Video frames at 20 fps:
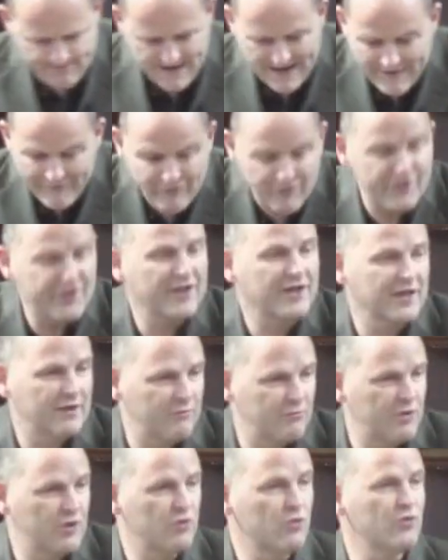Everything that
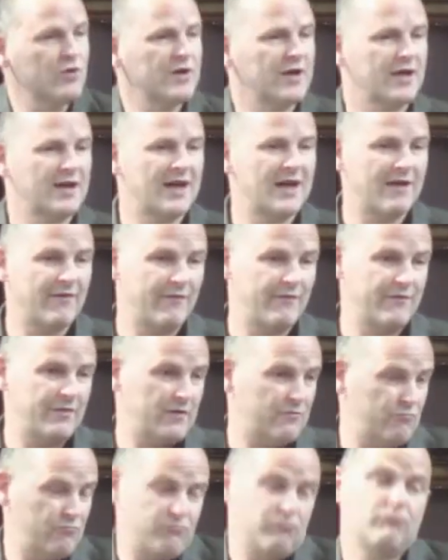we own and have,
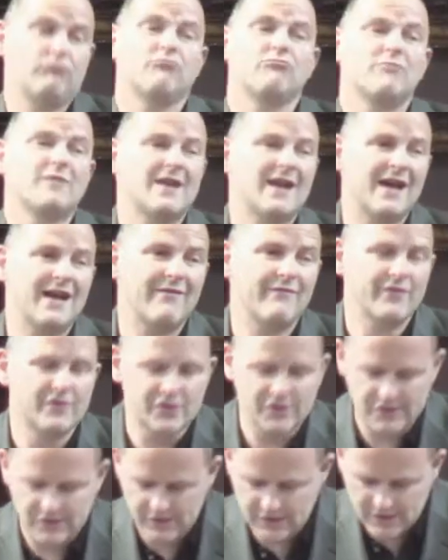we have
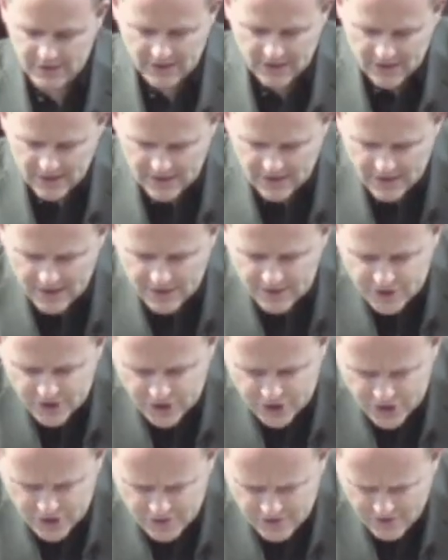in, as
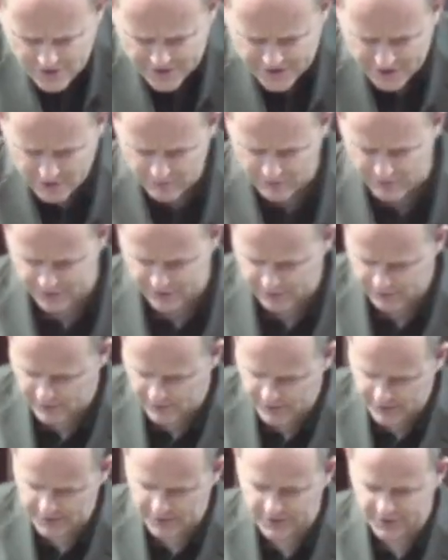stewards almost.
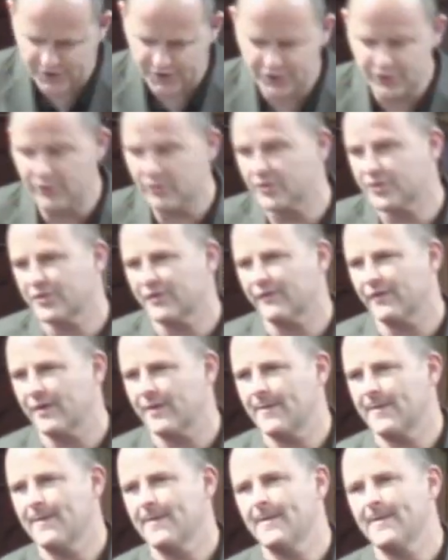We're stewards of it.
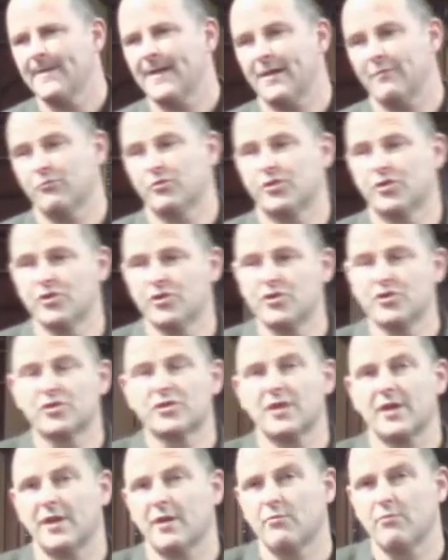And we're to use
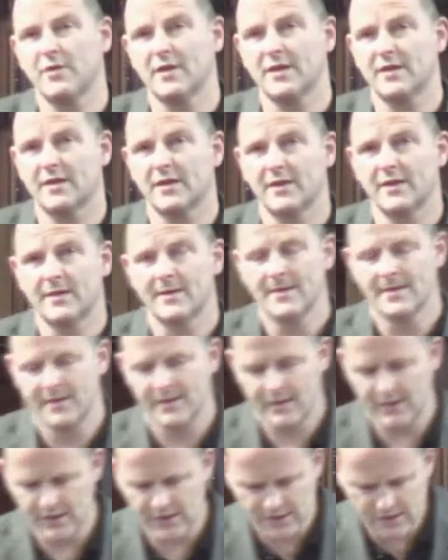it in a way that
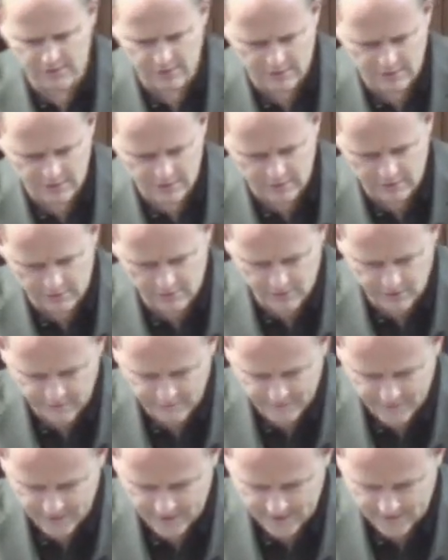is God
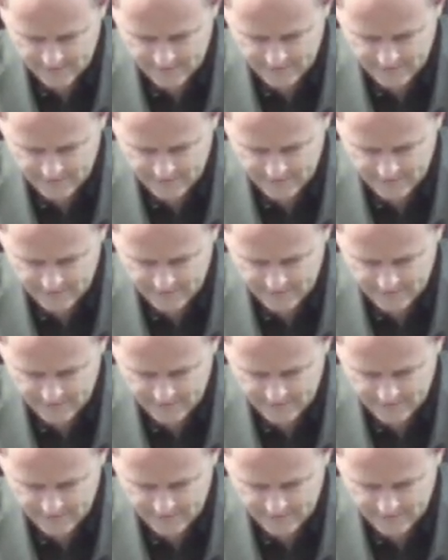glorifying